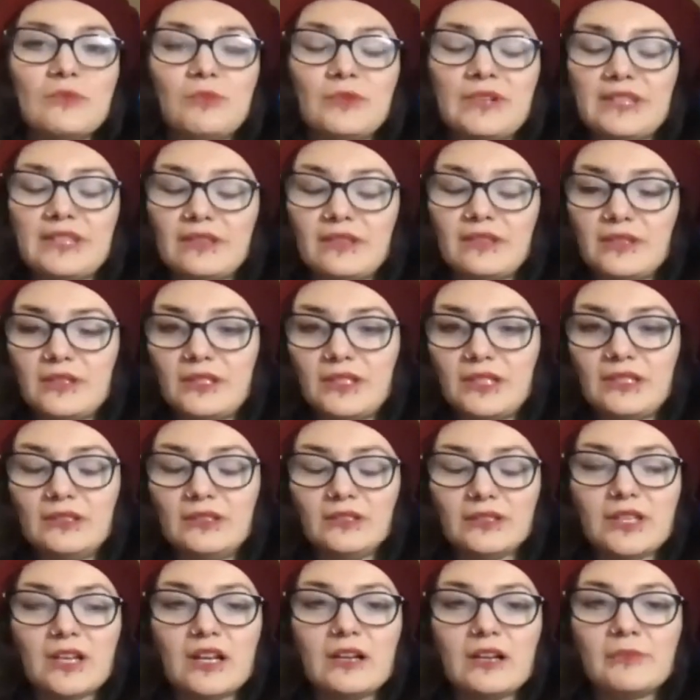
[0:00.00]
with El
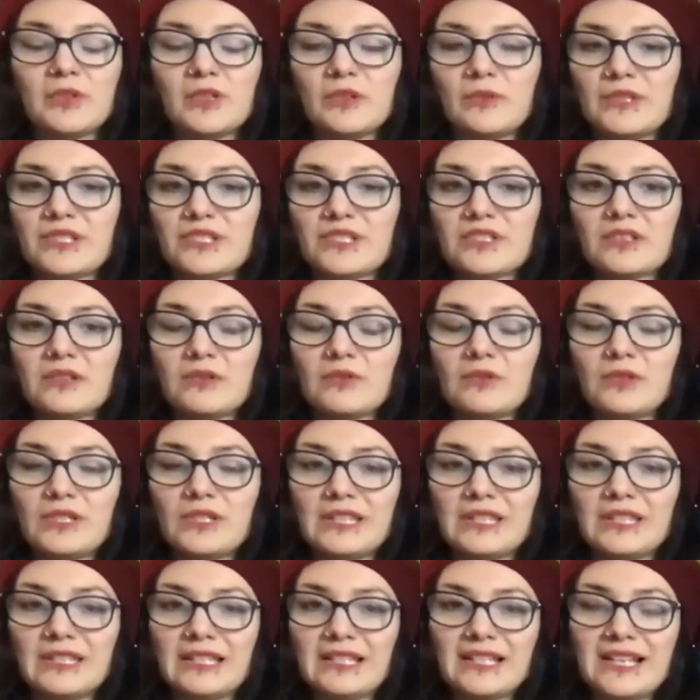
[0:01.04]
Topo was the
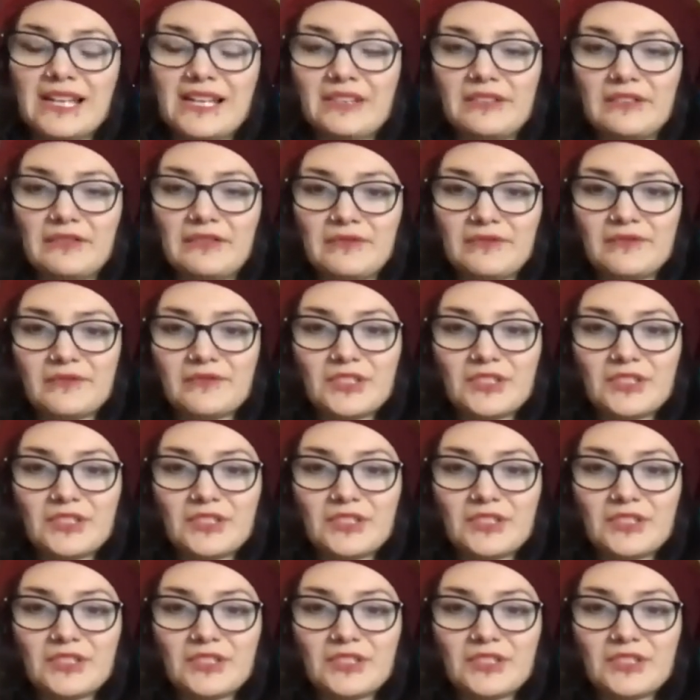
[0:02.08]
one that kind of